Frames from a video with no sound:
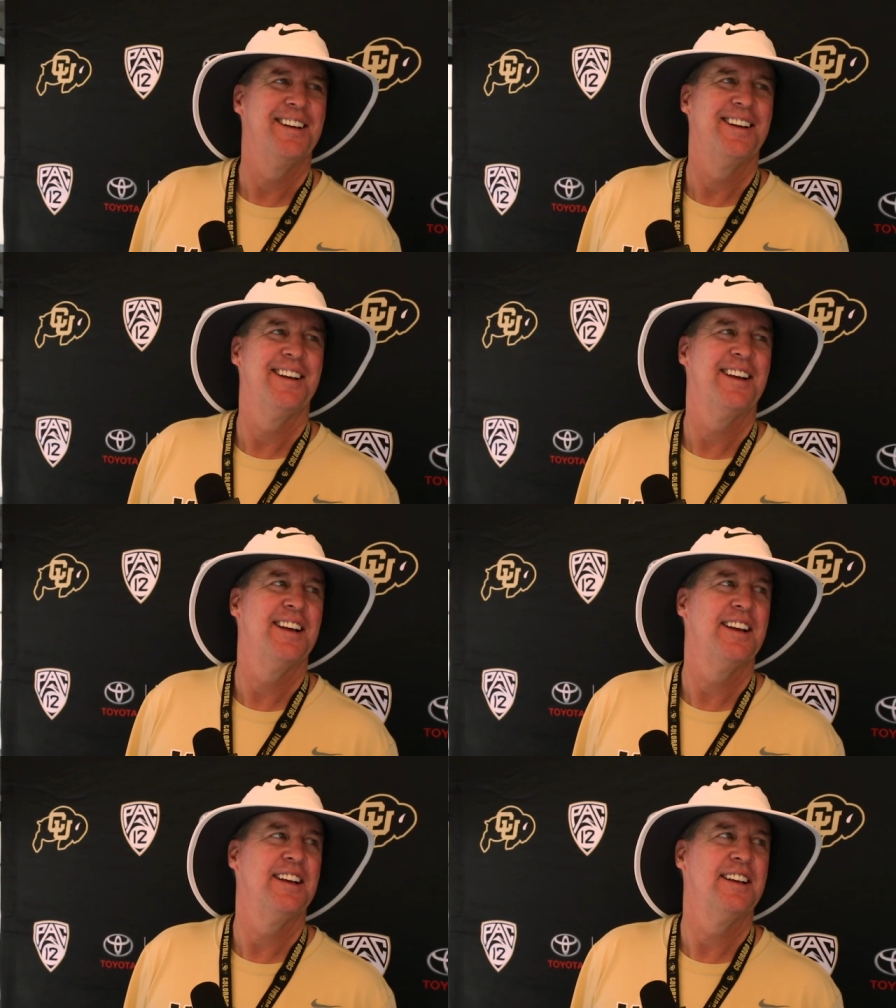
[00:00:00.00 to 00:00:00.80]
Anything else
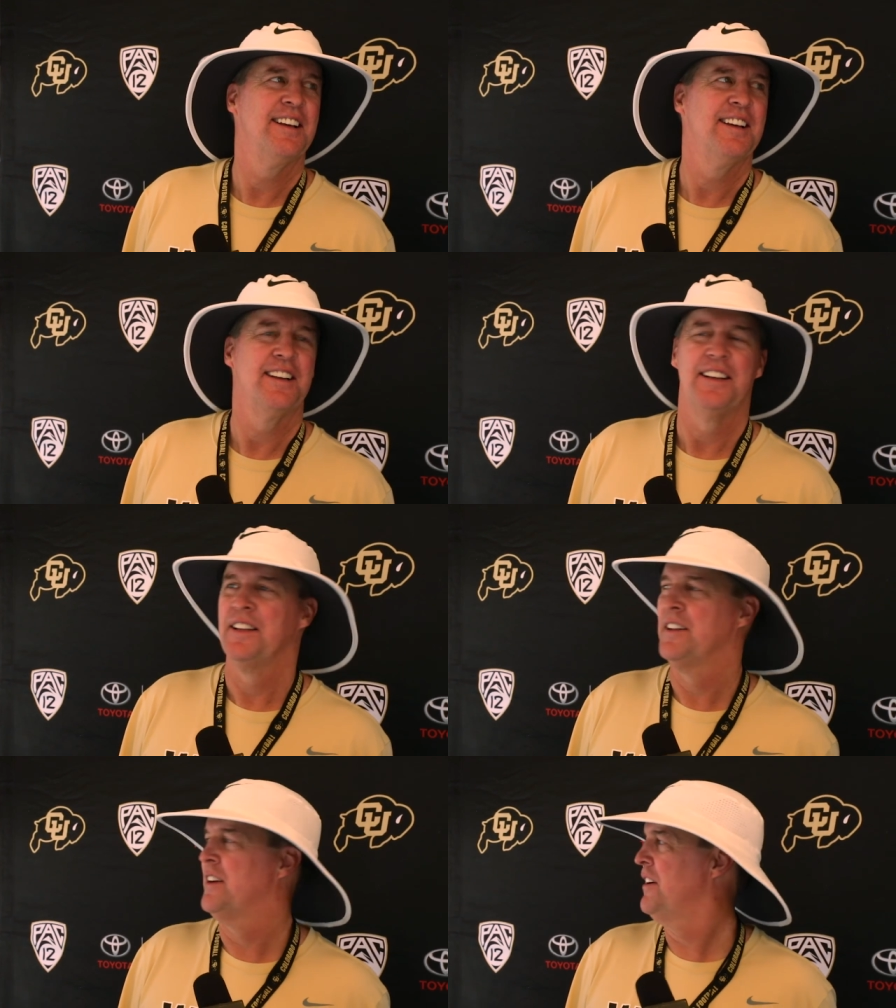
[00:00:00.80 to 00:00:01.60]
for Coach?
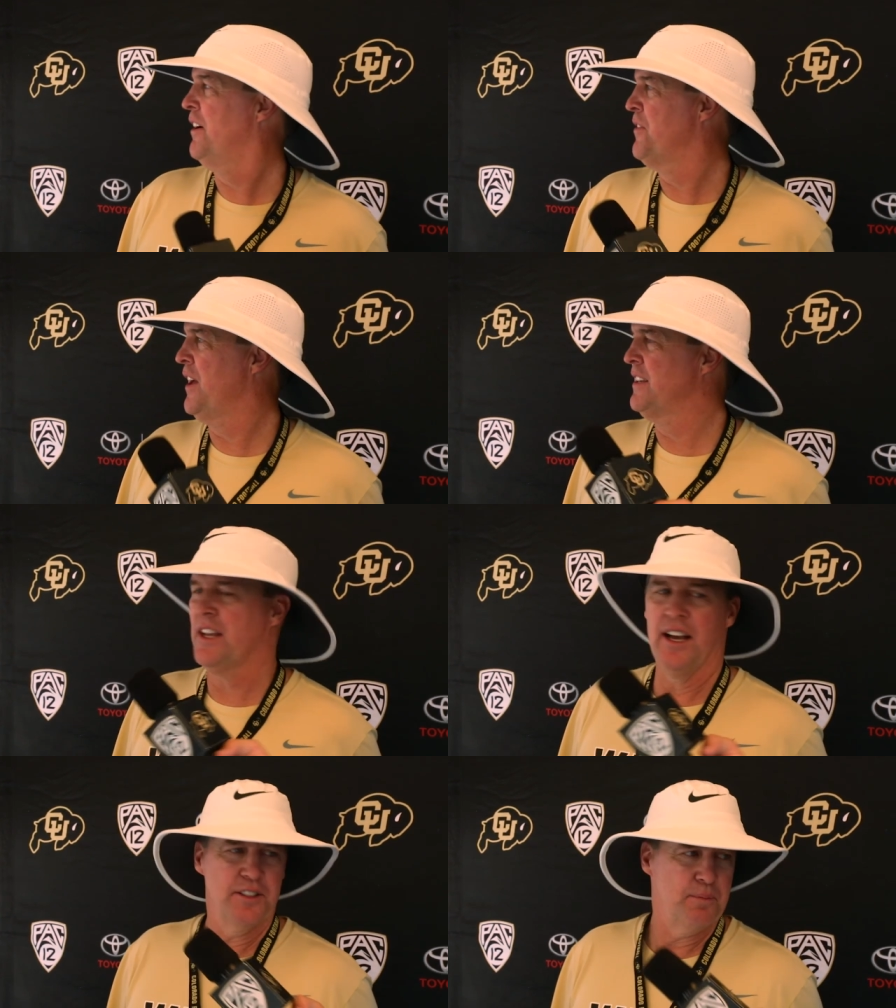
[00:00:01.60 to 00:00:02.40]
All right, thanks
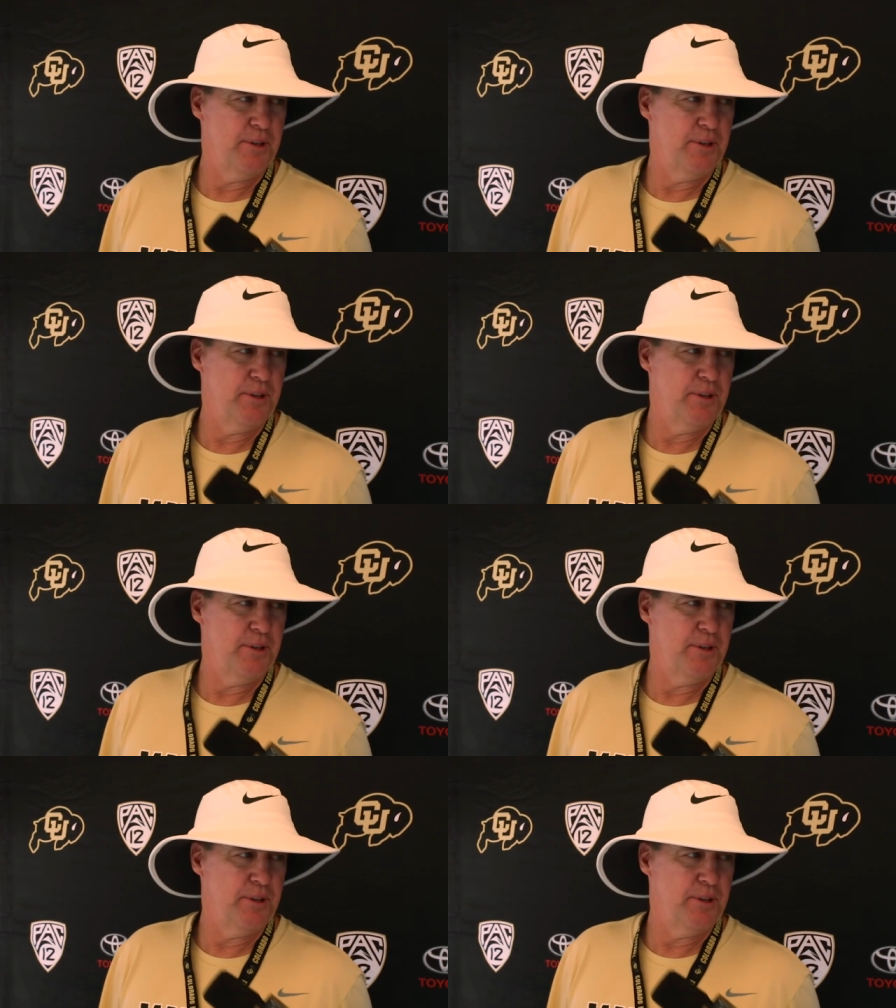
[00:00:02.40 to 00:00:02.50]
guys. Thanks,